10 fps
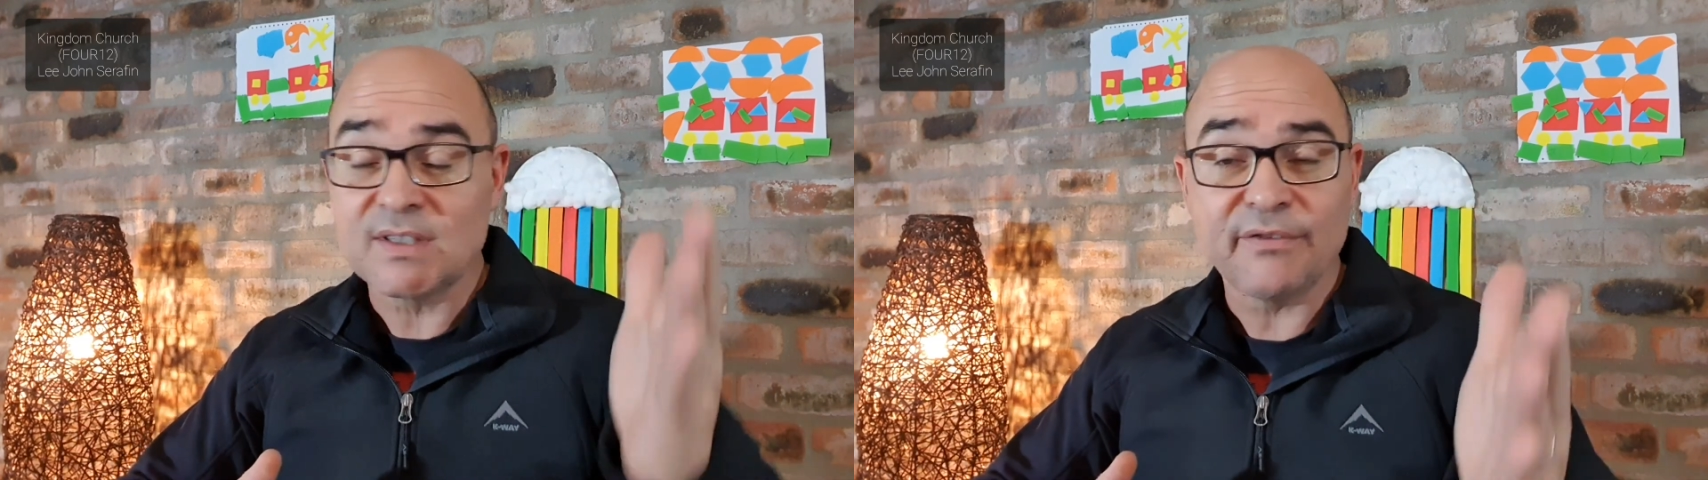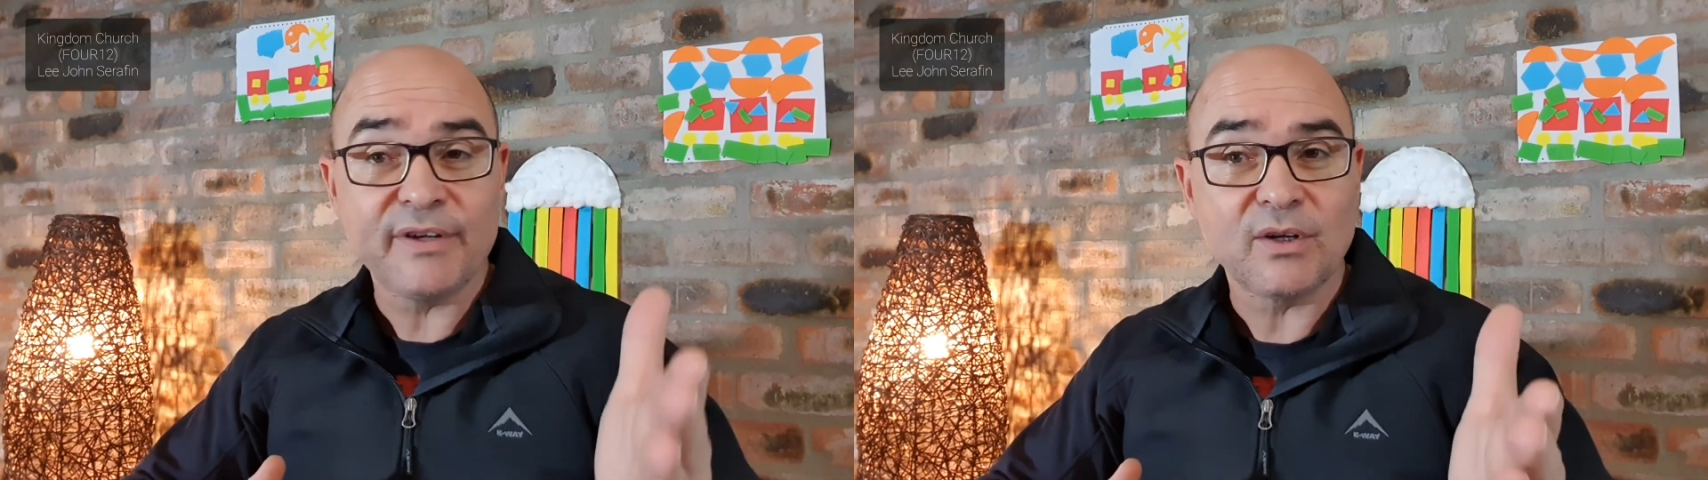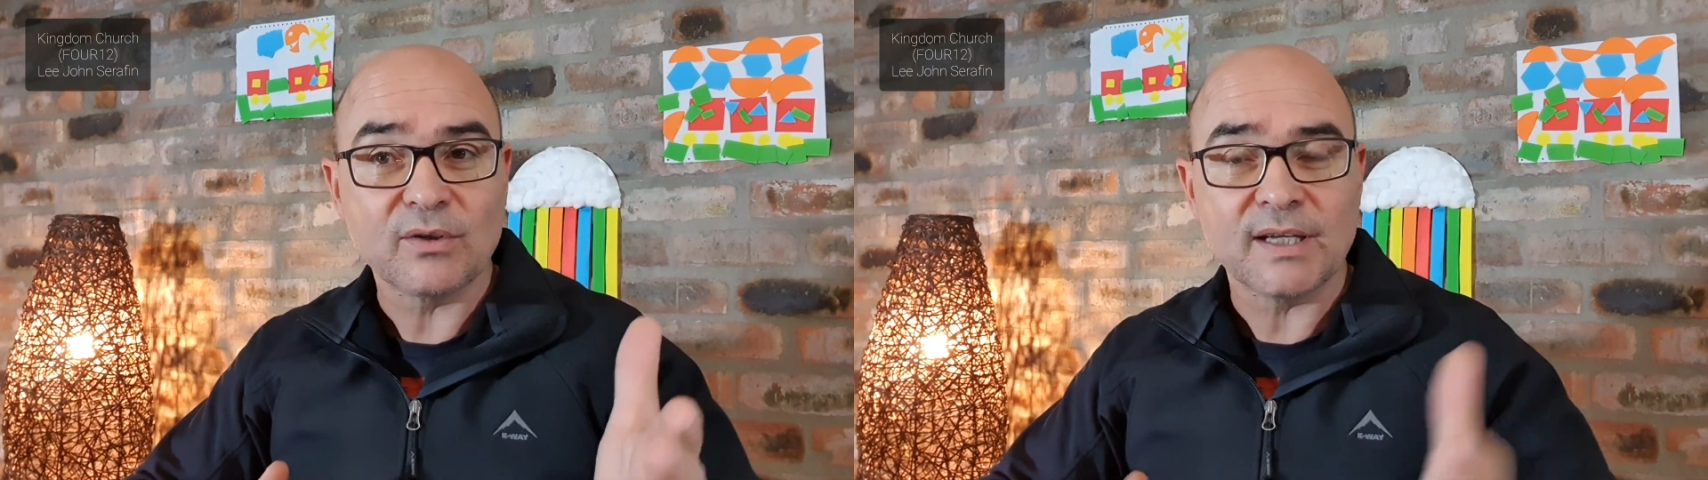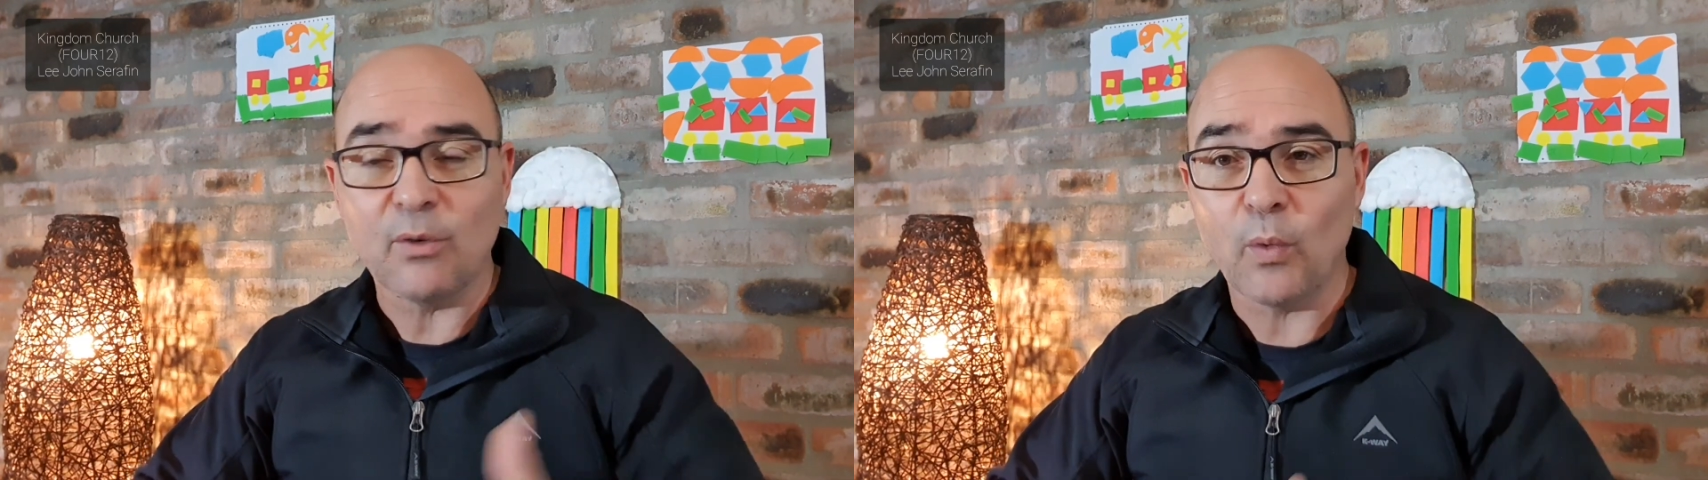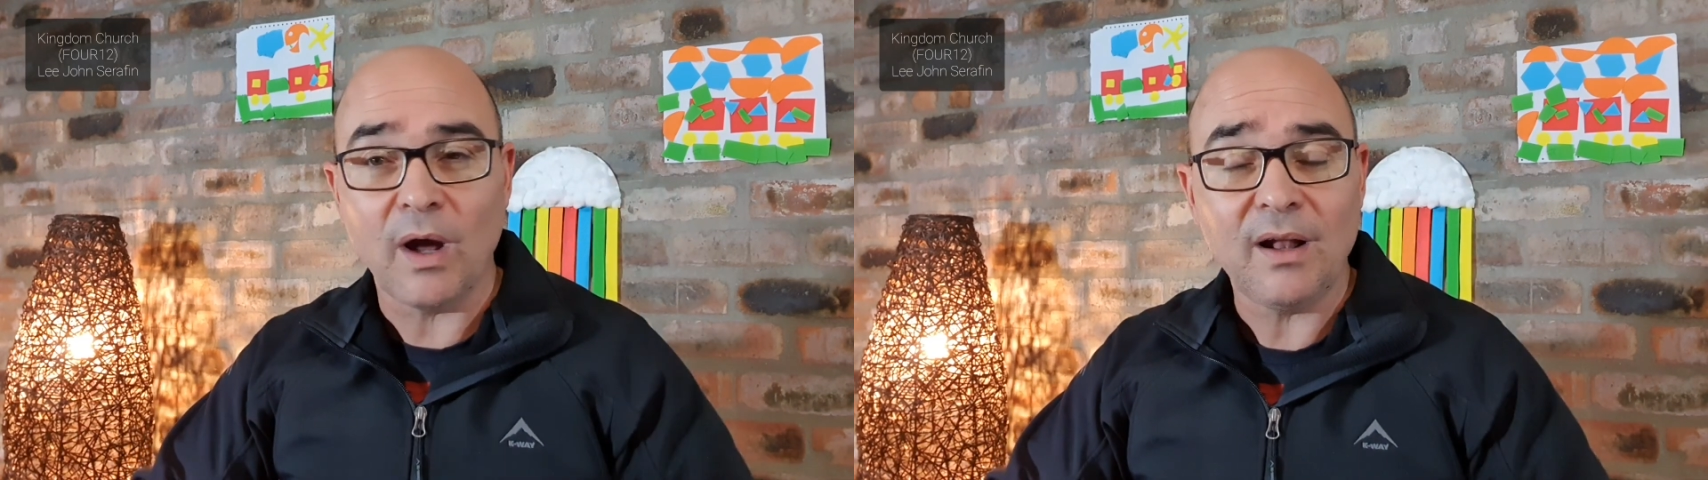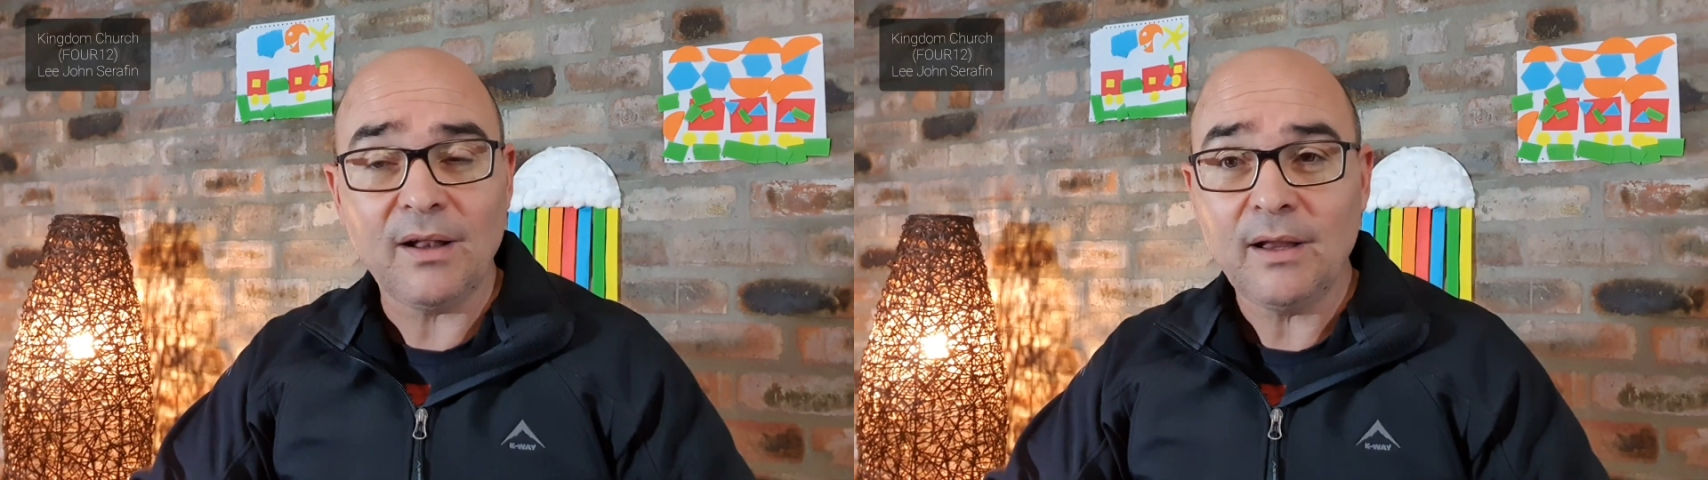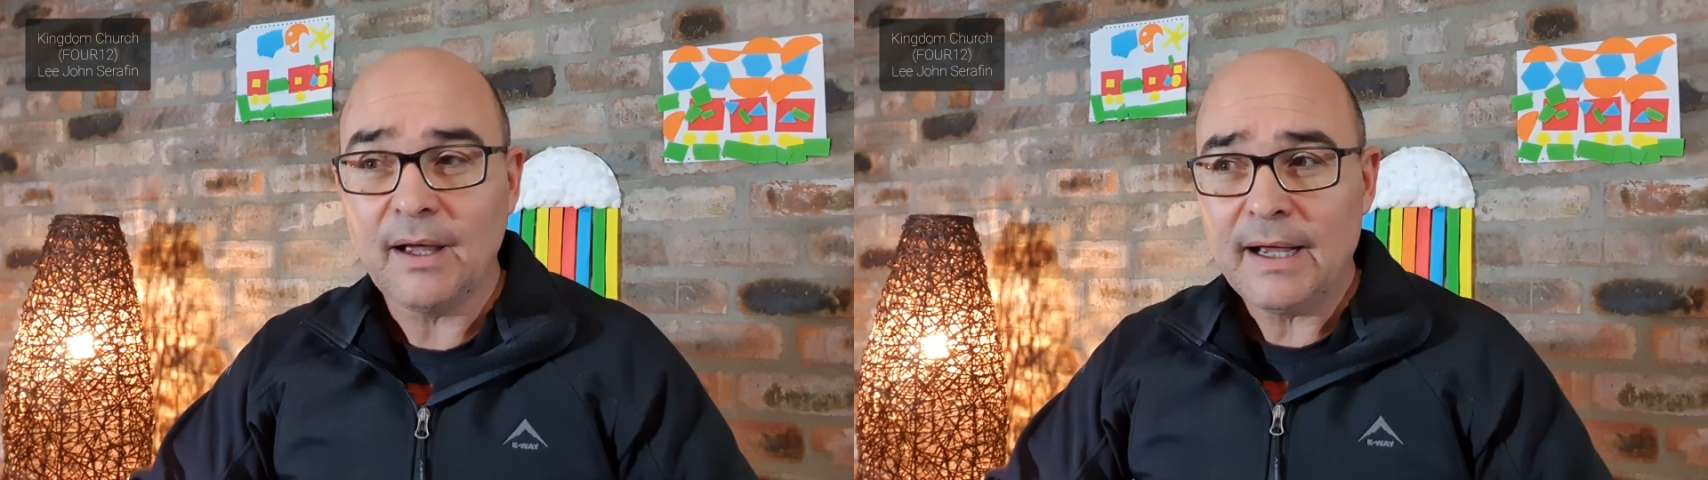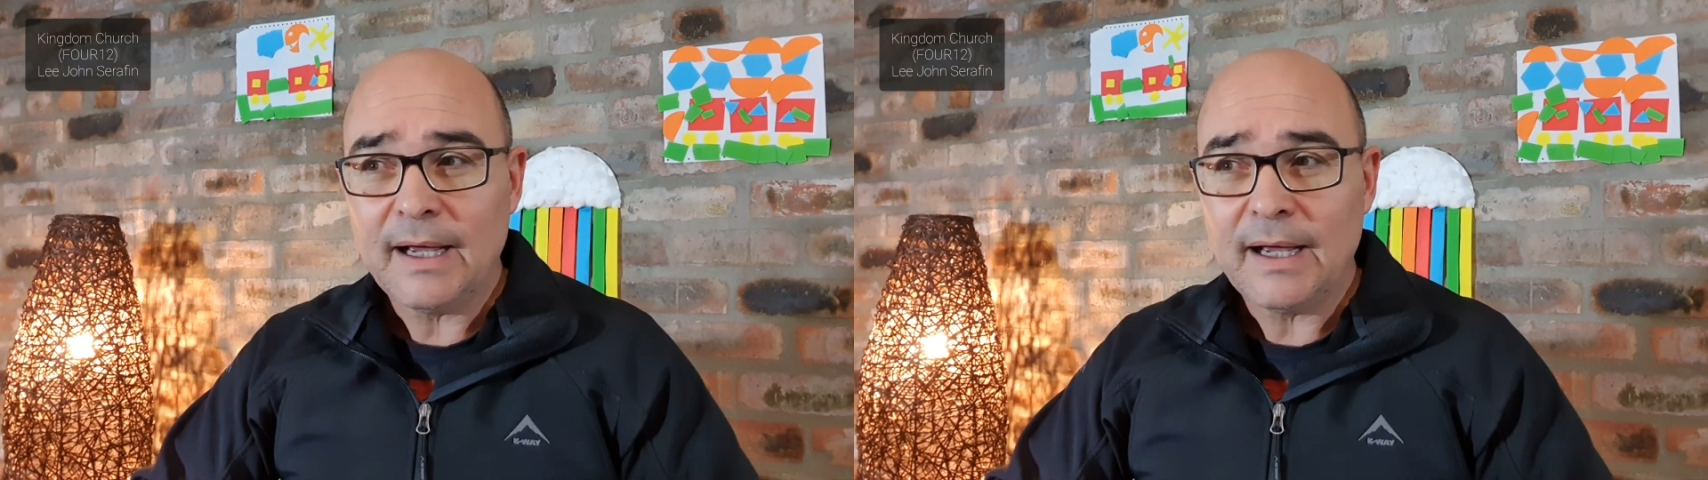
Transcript: difficulty, while